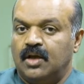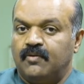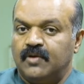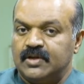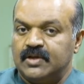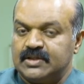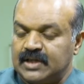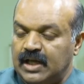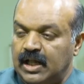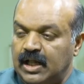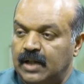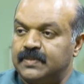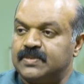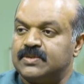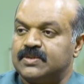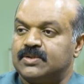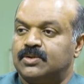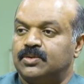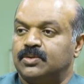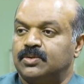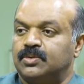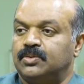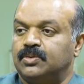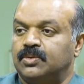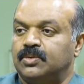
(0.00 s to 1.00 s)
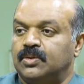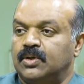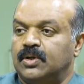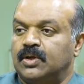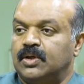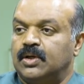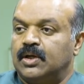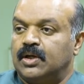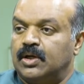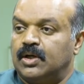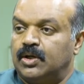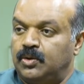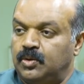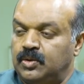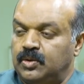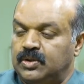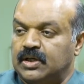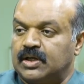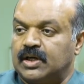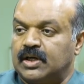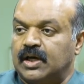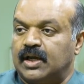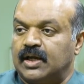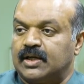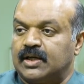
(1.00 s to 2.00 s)
which helps to do
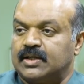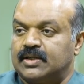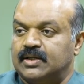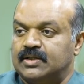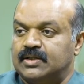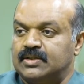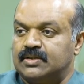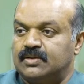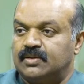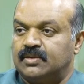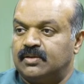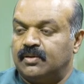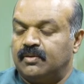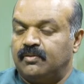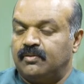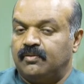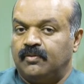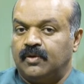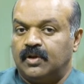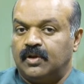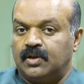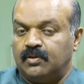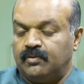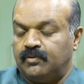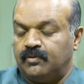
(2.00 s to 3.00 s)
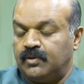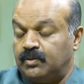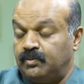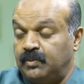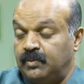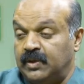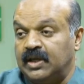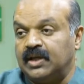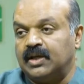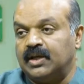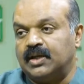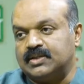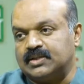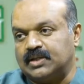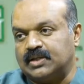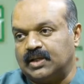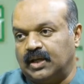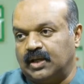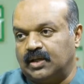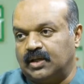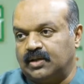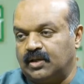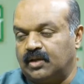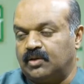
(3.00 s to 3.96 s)
the corrections with being discreet.